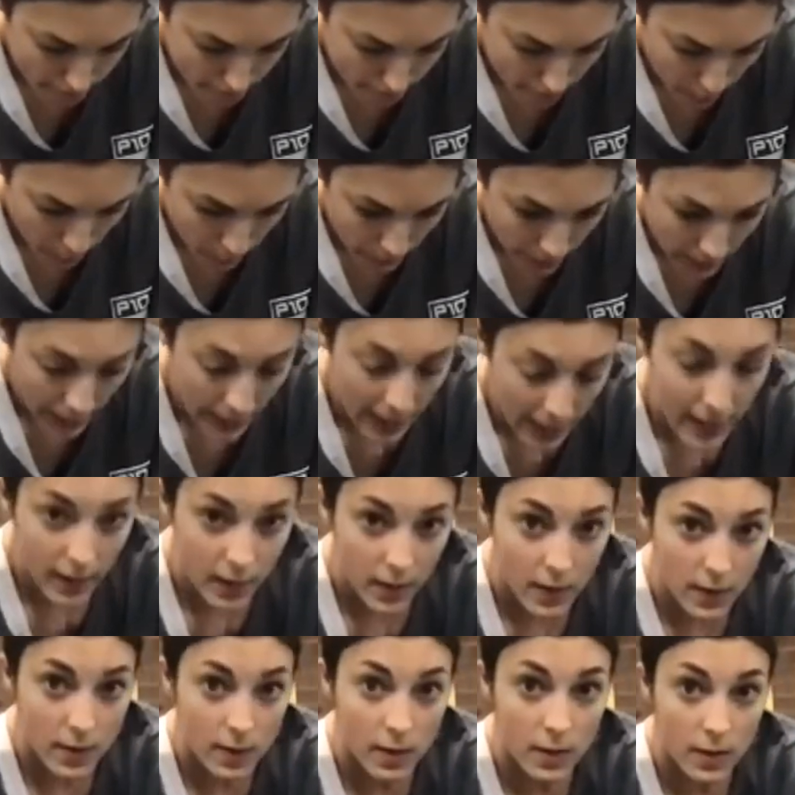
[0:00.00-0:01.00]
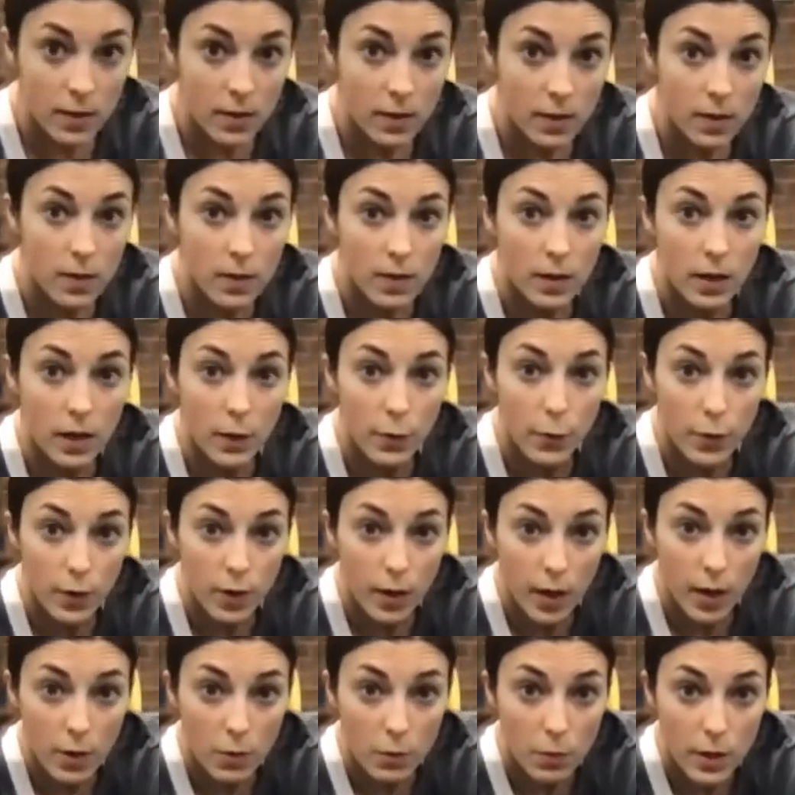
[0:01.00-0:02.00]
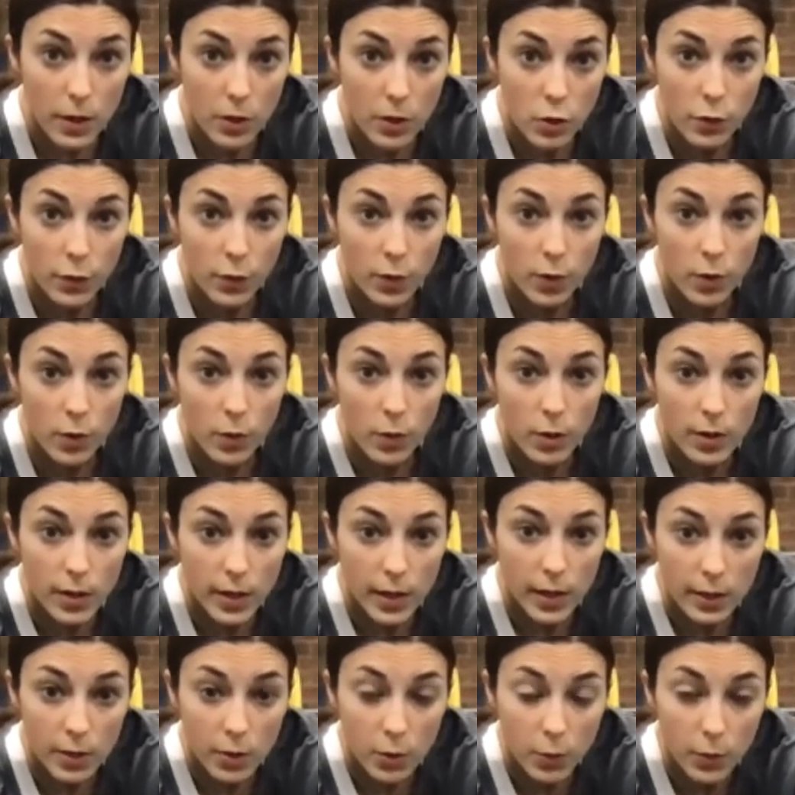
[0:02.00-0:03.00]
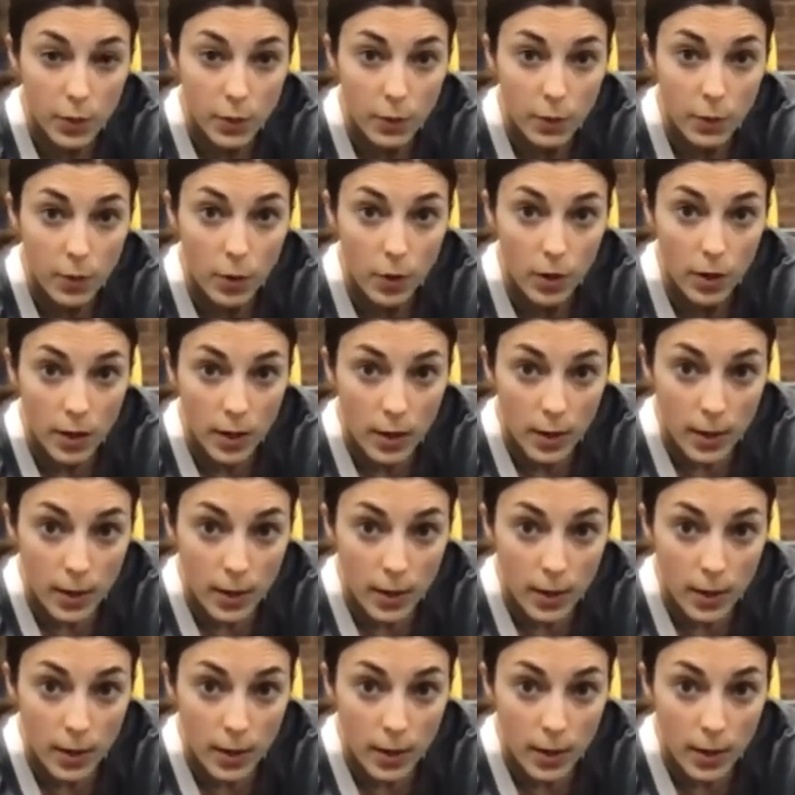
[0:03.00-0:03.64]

Relax. See if you can reach forward a little bit more.